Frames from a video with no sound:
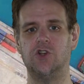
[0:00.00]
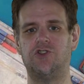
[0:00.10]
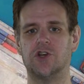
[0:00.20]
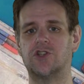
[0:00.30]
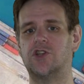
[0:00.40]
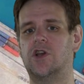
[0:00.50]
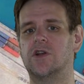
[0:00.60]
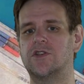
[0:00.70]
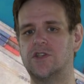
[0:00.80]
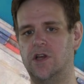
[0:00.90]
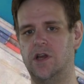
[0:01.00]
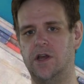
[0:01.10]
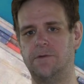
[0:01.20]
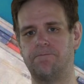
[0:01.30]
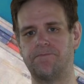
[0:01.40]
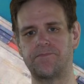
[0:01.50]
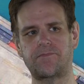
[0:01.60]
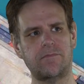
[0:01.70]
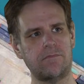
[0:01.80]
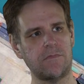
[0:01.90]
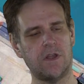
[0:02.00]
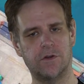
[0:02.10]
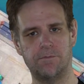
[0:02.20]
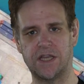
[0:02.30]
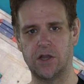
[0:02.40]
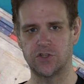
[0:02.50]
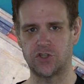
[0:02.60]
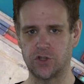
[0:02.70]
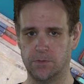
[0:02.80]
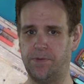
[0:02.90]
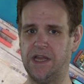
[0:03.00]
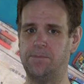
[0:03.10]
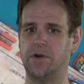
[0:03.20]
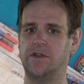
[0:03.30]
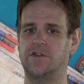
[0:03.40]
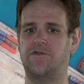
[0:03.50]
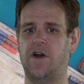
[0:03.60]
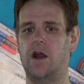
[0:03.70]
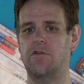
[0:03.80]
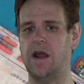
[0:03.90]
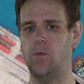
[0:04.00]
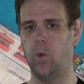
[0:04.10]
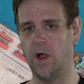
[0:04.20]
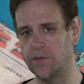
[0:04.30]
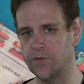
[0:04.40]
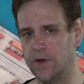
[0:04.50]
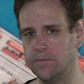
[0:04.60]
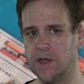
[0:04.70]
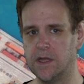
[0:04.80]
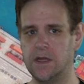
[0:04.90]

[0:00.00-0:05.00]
Just a concern that because some people on the far right want them,